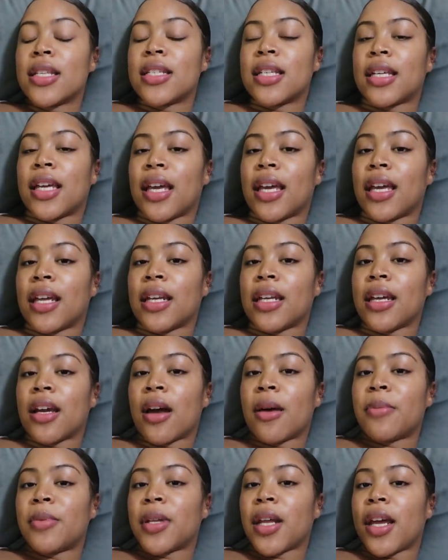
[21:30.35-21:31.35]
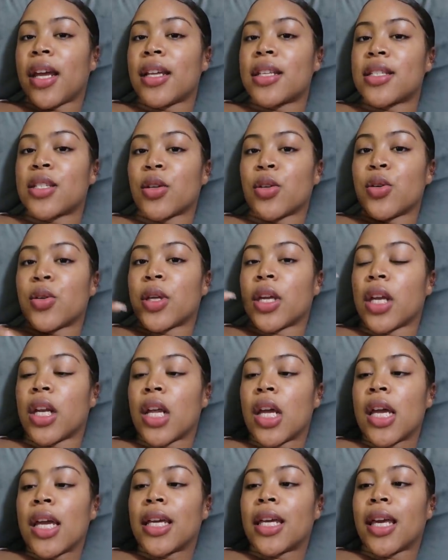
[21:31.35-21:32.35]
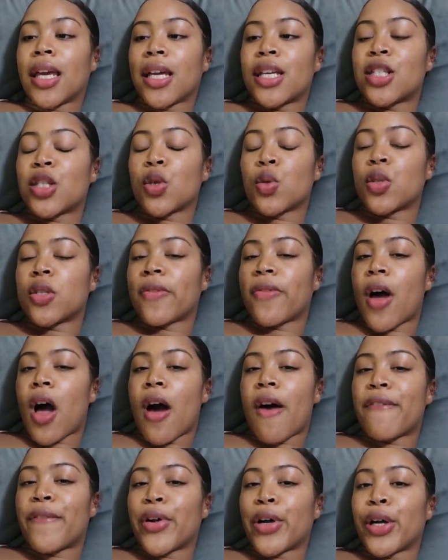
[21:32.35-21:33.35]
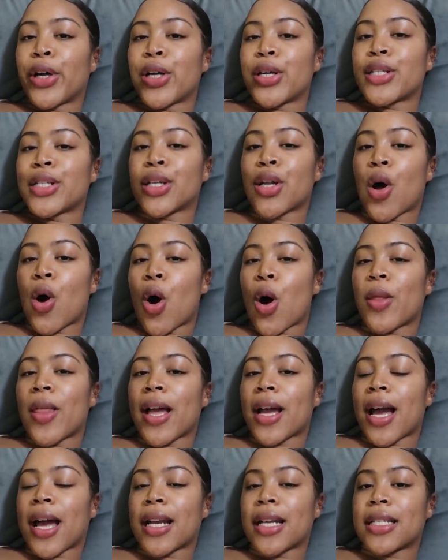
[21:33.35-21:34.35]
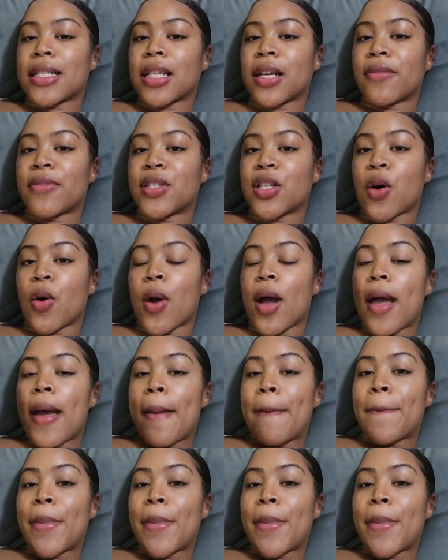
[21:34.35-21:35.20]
to get any updates so you can get exclusive offers and all that kind of stuff so